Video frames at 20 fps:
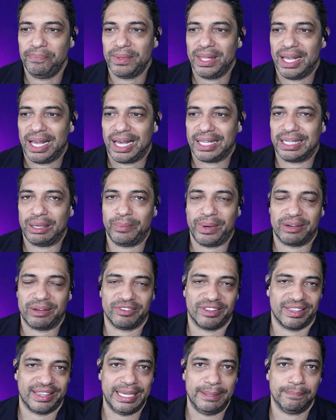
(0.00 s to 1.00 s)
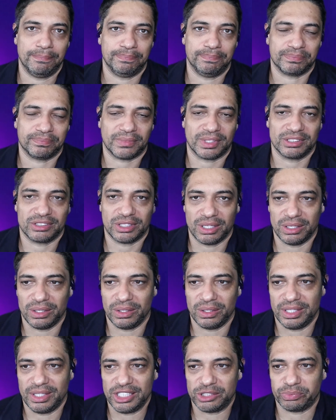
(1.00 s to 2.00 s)
And then we have a theme. So
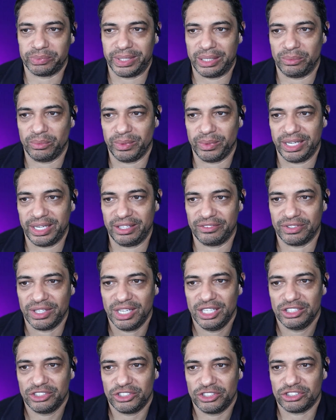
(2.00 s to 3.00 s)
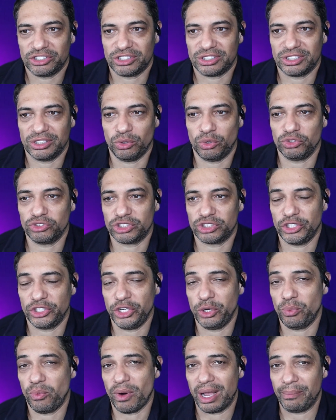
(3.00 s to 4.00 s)
this week we've just launched a new
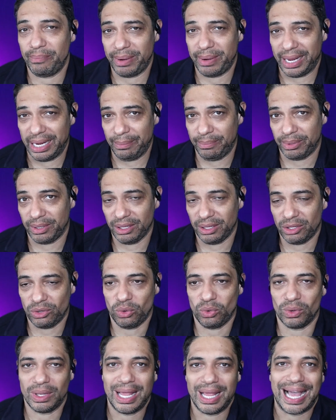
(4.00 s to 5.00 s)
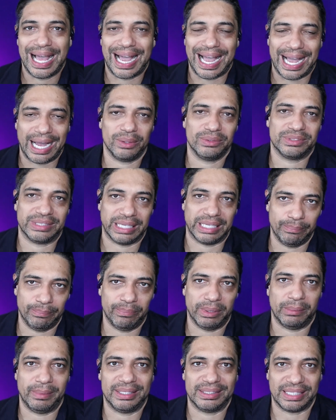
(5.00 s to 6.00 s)
white paper called How to
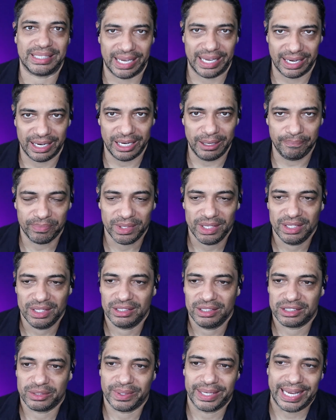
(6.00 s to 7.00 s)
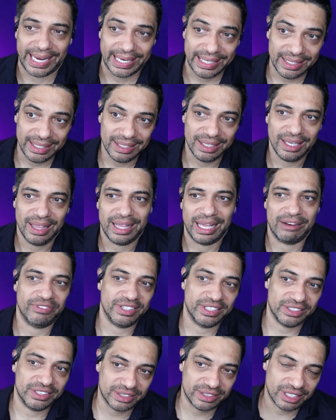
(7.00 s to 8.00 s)
Implement AI. So again,
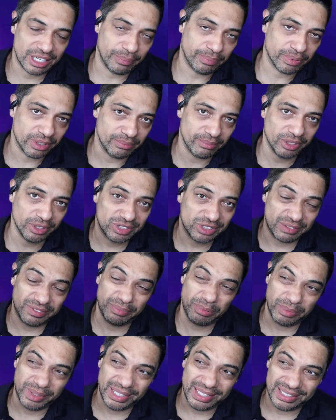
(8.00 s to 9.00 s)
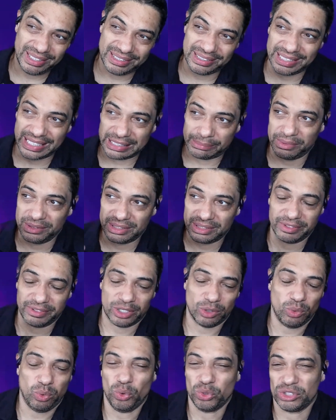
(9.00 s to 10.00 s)
every couple of months, every probably 6 months, every
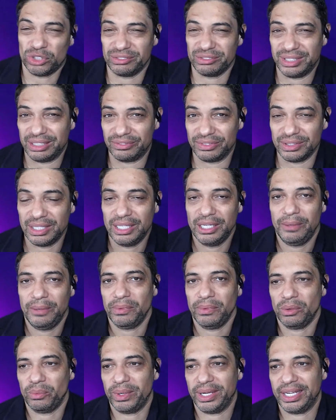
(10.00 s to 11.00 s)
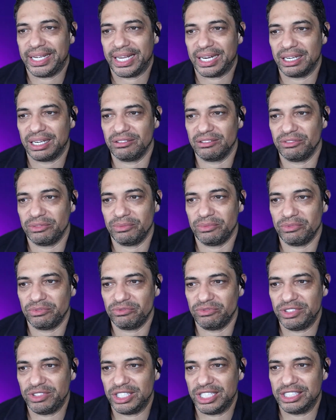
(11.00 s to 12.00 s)
quarter even, we kind of
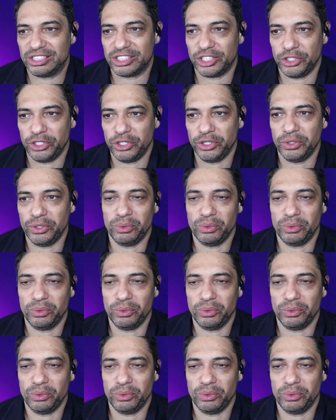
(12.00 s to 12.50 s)
release a new